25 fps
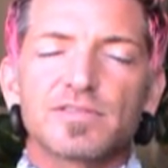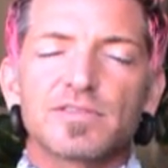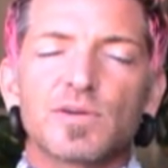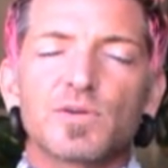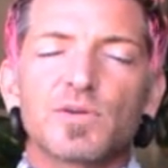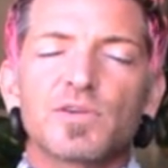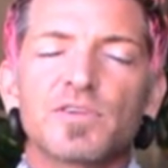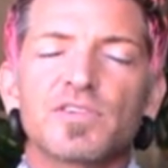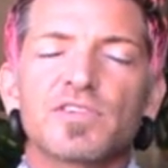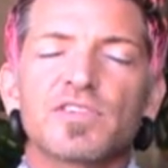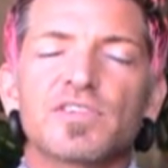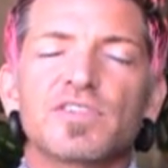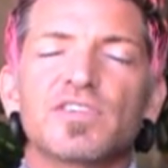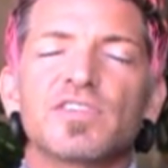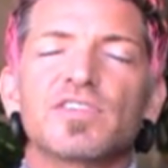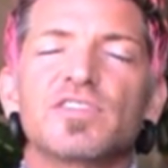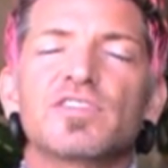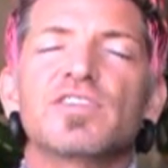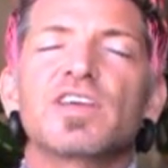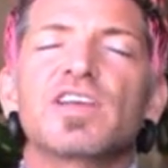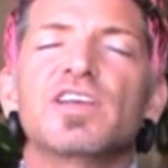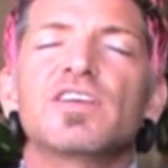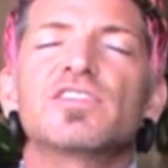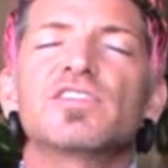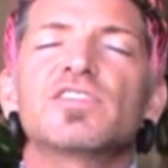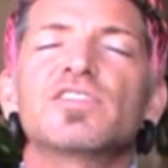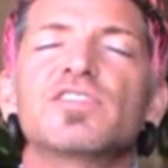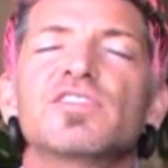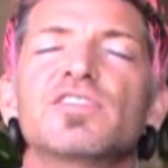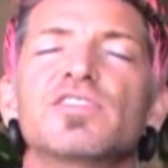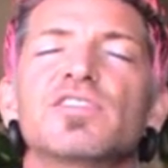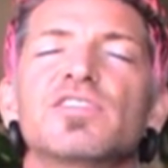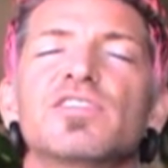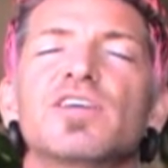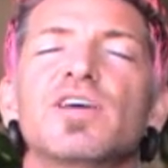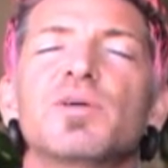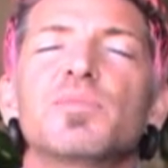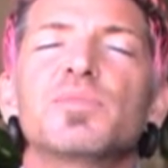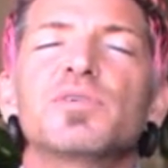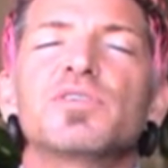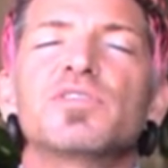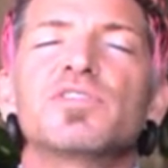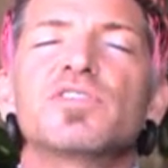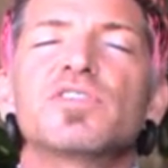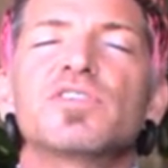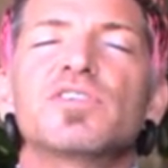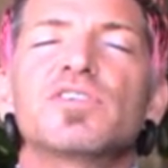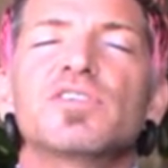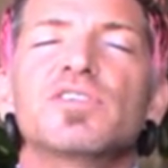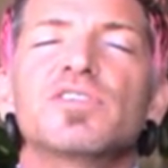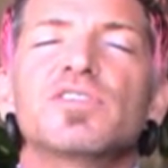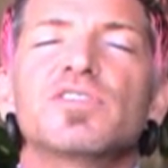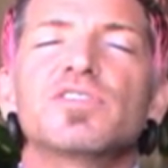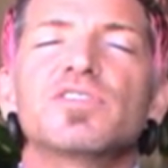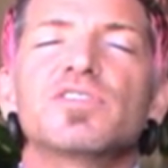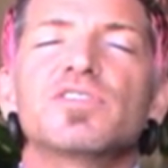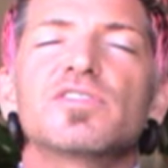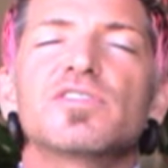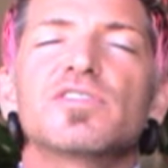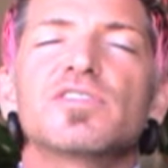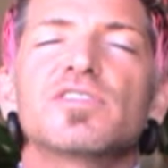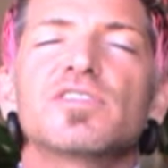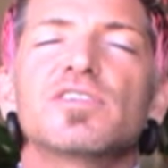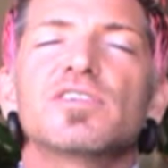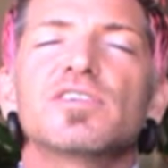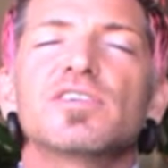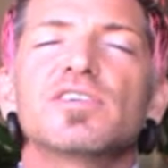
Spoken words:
Notice the sensations, the temperatures.